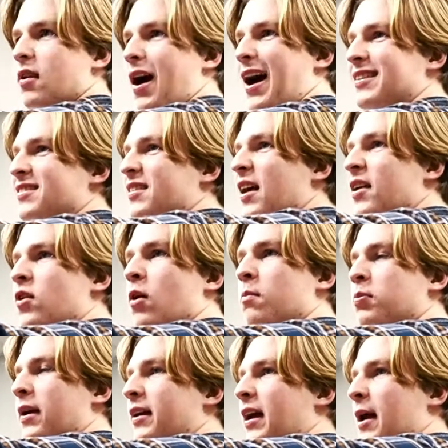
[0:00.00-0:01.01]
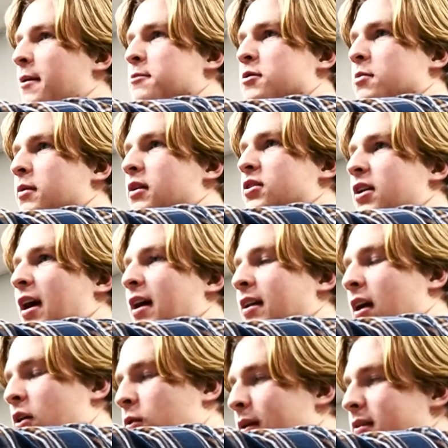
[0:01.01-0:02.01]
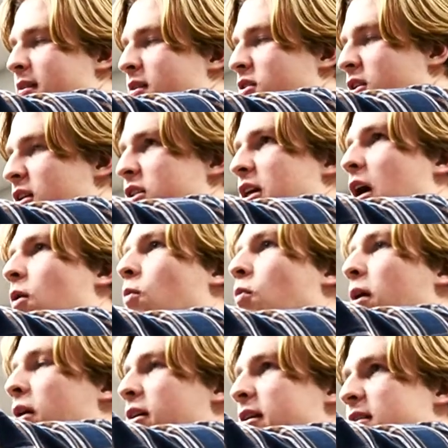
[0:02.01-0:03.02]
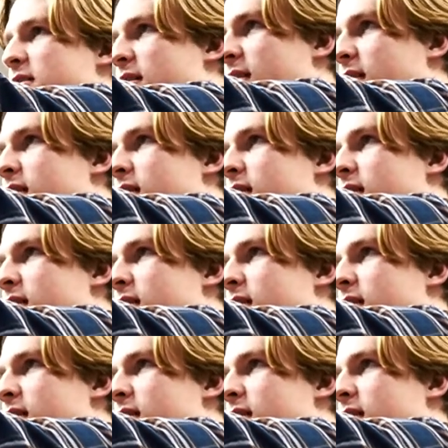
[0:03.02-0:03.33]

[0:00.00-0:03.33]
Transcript: I said don't play games with me, Jack. Now quit the chit chat. Where is it?